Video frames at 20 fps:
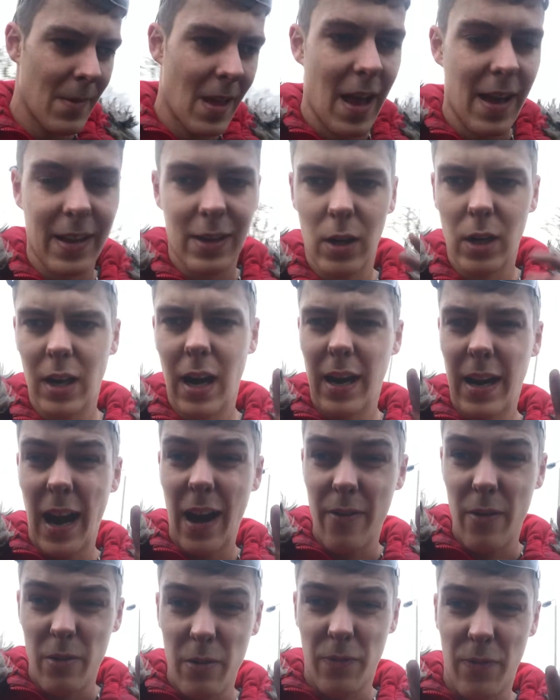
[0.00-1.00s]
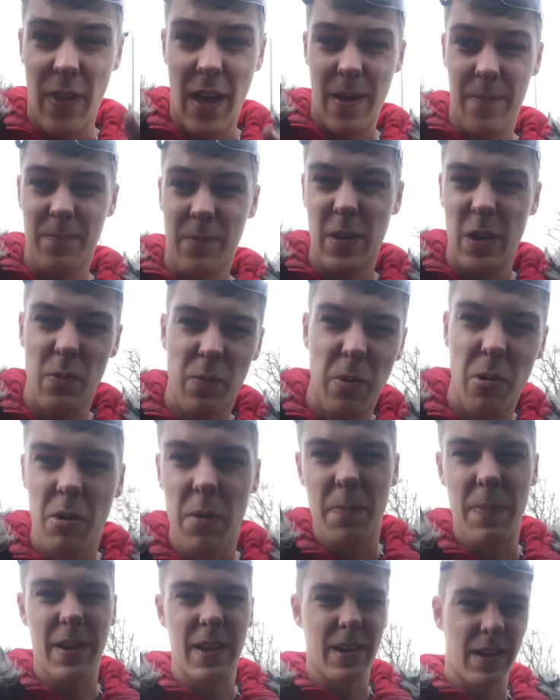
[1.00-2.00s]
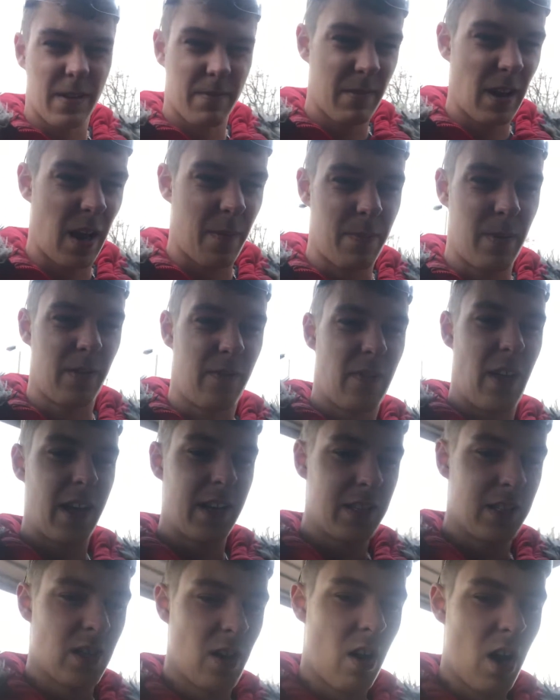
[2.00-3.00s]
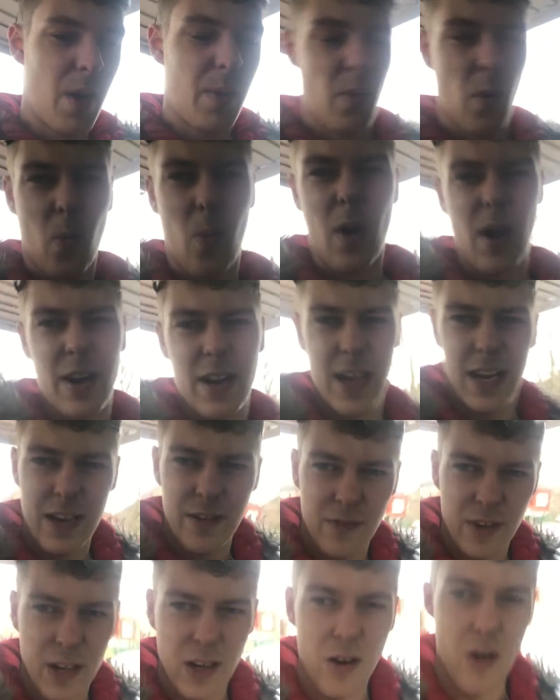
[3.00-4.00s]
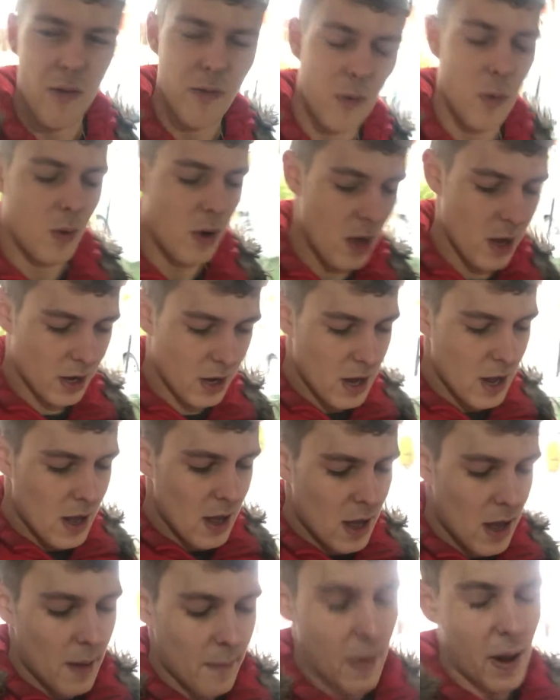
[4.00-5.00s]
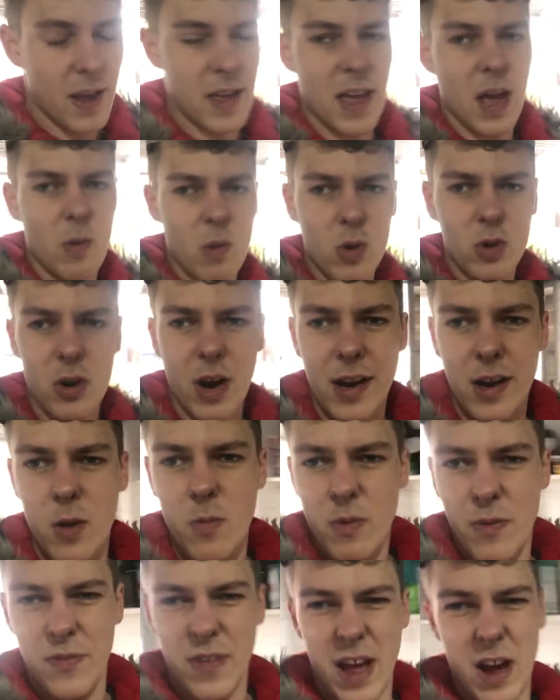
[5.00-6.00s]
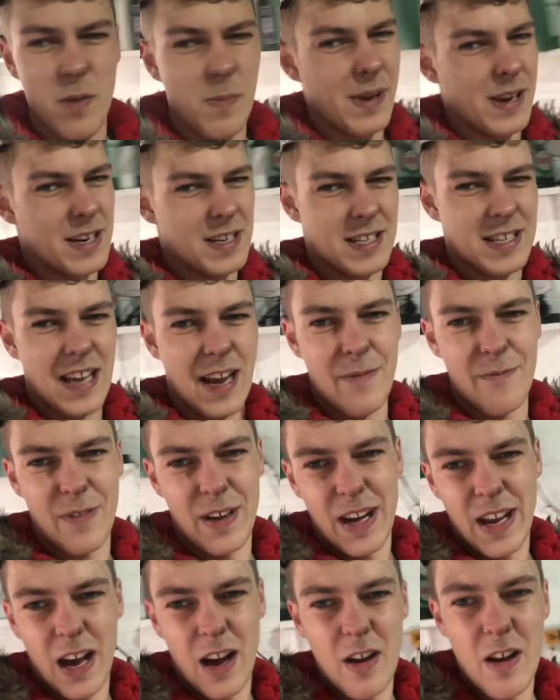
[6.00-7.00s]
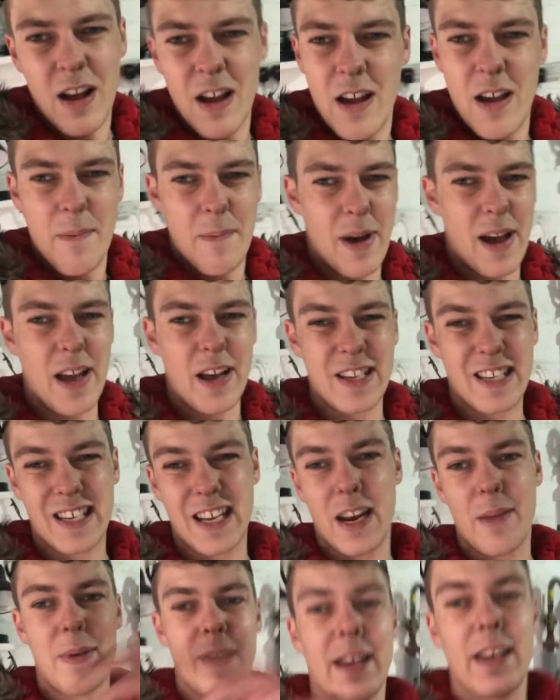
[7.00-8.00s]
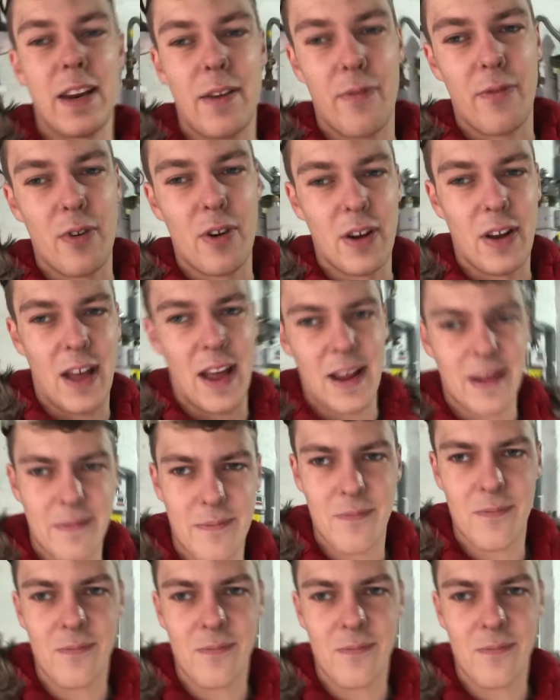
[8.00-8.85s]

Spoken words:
and carry on with that. It'll probably be in a couple of days' time or one evening after work. But yeah, we'll crack on with that. It'll be in the same video, but it's going to be a different day.